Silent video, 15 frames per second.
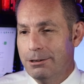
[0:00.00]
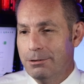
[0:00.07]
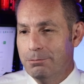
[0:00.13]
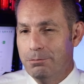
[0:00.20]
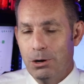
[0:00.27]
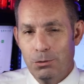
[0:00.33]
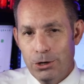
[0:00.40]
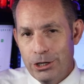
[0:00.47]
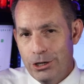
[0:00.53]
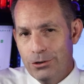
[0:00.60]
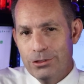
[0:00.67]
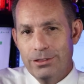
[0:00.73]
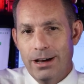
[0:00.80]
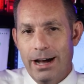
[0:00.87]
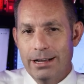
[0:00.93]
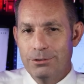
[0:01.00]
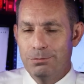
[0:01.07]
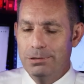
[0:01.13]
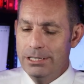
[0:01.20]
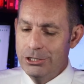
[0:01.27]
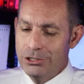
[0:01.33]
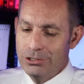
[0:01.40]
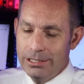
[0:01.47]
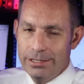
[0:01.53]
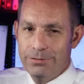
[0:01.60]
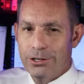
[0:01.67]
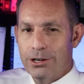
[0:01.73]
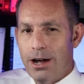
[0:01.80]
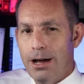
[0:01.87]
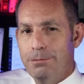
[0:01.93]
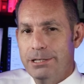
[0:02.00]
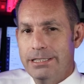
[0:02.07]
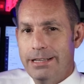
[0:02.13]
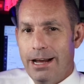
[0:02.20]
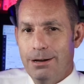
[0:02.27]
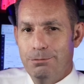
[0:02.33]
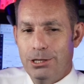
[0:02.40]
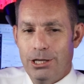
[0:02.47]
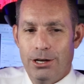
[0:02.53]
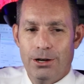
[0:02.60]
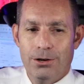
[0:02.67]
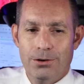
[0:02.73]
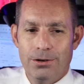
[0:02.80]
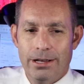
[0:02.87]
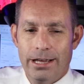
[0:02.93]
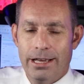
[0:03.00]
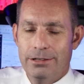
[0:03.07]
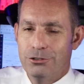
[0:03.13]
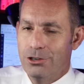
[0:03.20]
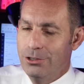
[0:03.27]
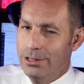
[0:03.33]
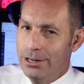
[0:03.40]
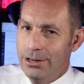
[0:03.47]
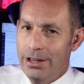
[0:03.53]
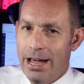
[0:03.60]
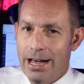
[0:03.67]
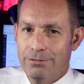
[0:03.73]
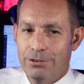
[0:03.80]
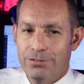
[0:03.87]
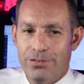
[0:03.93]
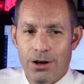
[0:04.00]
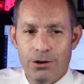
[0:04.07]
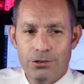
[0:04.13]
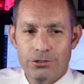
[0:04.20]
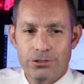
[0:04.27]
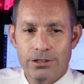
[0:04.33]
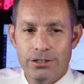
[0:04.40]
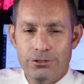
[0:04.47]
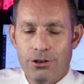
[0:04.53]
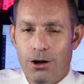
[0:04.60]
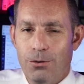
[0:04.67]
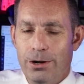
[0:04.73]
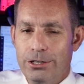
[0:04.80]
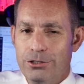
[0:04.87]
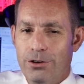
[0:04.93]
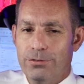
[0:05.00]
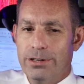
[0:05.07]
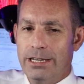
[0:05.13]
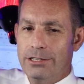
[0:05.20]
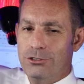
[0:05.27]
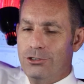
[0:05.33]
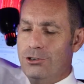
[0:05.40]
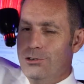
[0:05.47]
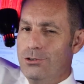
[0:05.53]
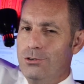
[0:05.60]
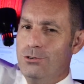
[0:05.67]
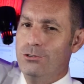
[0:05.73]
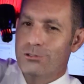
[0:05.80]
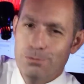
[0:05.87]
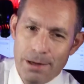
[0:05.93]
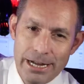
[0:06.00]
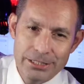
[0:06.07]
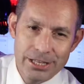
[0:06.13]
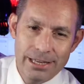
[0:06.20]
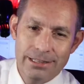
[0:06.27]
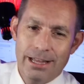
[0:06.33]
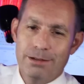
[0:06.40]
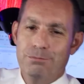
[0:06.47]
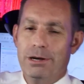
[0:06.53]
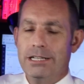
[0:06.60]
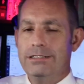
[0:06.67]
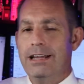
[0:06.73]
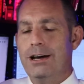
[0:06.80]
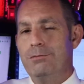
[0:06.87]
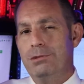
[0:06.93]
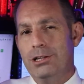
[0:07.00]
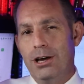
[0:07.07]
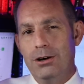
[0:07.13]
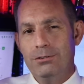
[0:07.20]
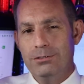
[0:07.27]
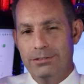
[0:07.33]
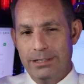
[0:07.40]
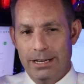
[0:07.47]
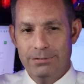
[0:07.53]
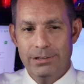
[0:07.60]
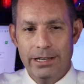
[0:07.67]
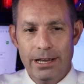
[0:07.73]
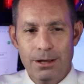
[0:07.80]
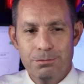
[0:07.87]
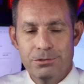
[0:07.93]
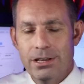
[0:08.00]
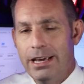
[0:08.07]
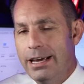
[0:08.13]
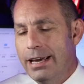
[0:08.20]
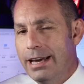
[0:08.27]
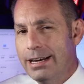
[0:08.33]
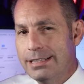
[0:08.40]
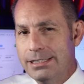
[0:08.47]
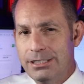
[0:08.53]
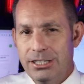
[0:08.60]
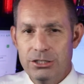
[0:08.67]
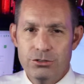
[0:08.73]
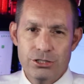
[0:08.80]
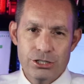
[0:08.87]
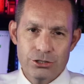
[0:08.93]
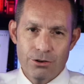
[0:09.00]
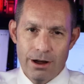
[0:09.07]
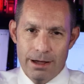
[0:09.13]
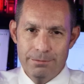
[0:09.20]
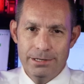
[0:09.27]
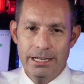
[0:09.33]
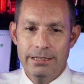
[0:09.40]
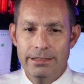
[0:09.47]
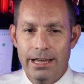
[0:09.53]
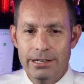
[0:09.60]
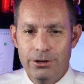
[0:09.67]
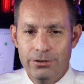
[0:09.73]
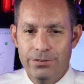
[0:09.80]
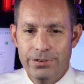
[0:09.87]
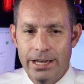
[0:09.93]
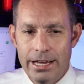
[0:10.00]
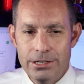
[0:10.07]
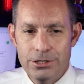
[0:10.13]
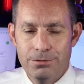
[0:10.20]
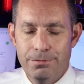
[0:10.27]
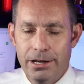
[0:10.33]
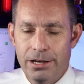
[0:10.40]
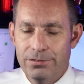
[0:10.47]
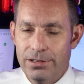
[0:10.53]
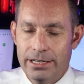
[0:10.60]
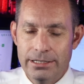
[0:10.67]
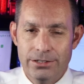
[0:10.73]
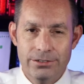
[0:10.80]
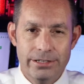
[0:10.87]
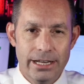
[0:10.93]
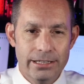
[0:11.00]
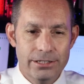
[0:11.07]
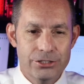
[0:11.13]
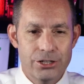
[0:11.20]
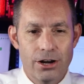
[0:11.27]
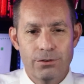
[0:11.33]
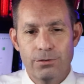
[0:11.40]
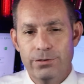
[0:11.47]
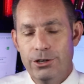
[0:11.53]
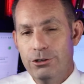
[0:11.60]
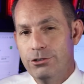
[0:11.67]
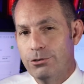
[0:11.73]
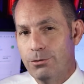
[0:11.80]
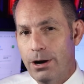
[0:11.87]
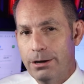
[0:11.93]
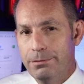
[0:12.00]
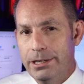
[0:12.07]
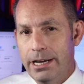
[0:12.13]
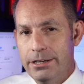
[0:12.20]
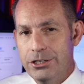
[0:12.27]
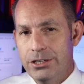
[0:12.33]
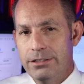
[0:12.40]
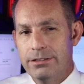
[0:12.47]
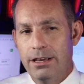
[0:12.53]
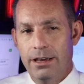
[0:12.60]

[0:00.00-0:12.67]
But what are your thoughts? Please leave your comments down below. So there you have it, folks. And as always, don't forget to smash that like button down below. Definitely helps. And consider subscribing and hit that notification bell for like your daily stock reviews and recommendations